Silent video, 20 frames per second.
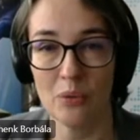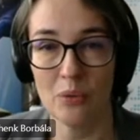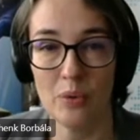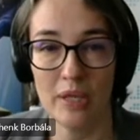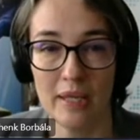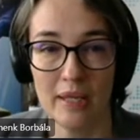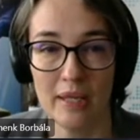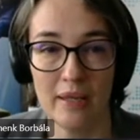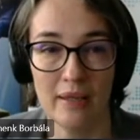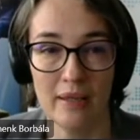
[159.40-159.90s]

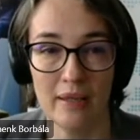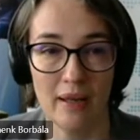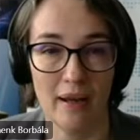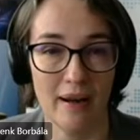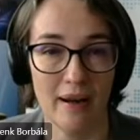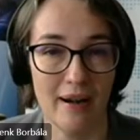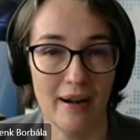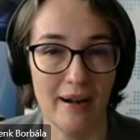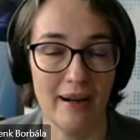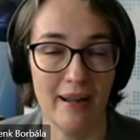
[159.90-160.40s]
we
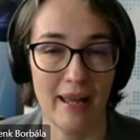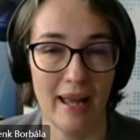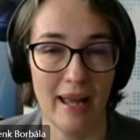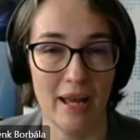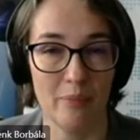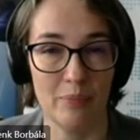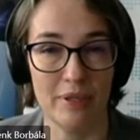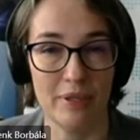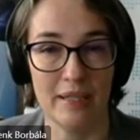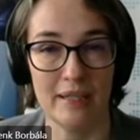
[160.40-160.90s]
are
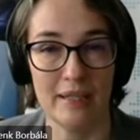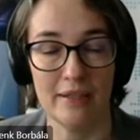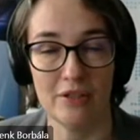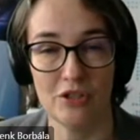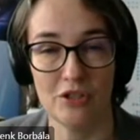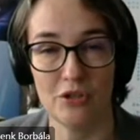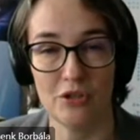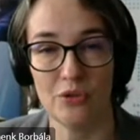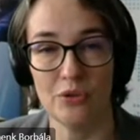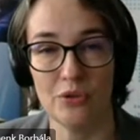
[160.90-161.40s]
happy
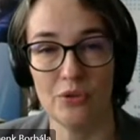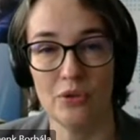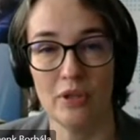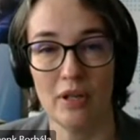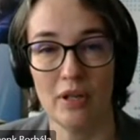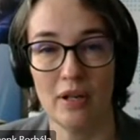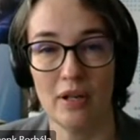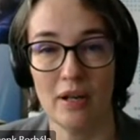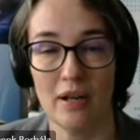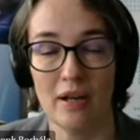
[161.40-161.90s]

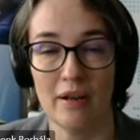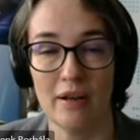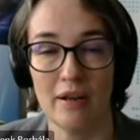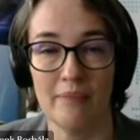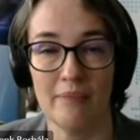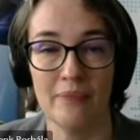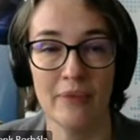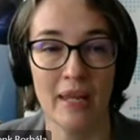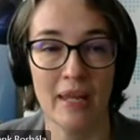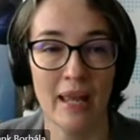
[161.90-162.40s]
to
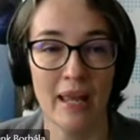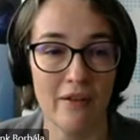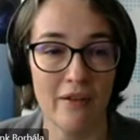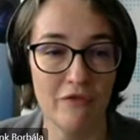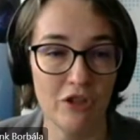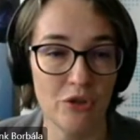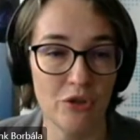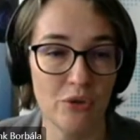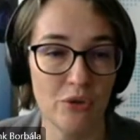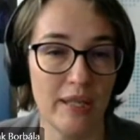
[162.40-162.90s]

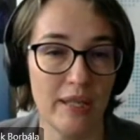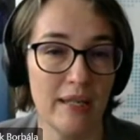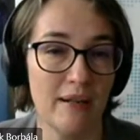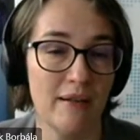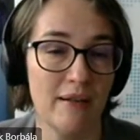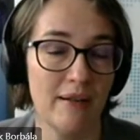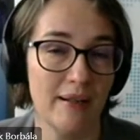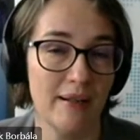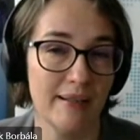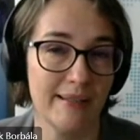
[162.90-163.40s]
have you
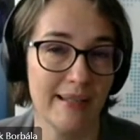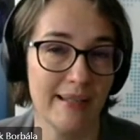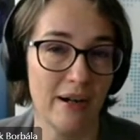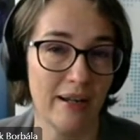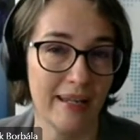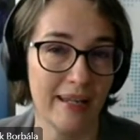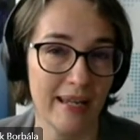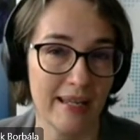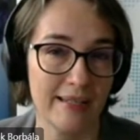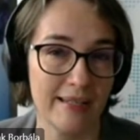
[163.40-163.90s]
here as our
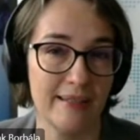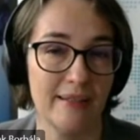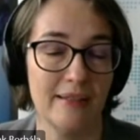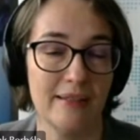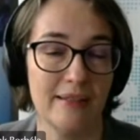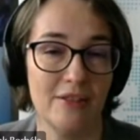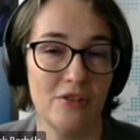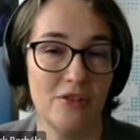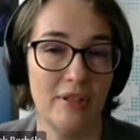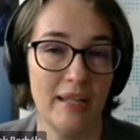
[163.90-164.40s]
guest
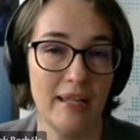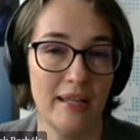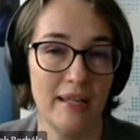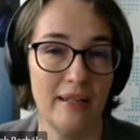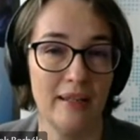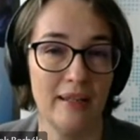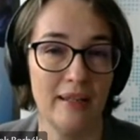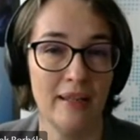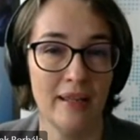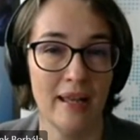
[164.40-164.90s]

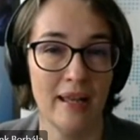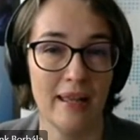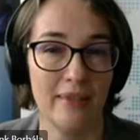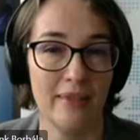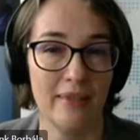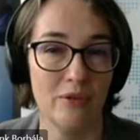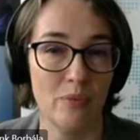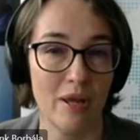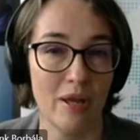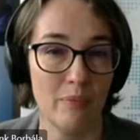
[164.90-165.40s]
today
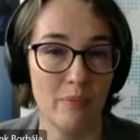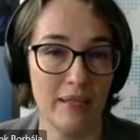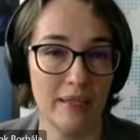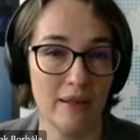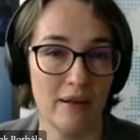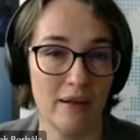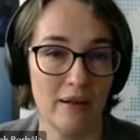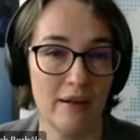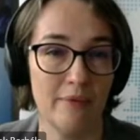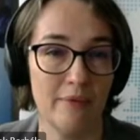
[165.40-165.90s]
at the
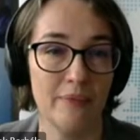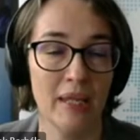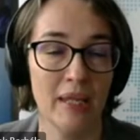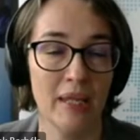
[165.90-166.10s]
webinar.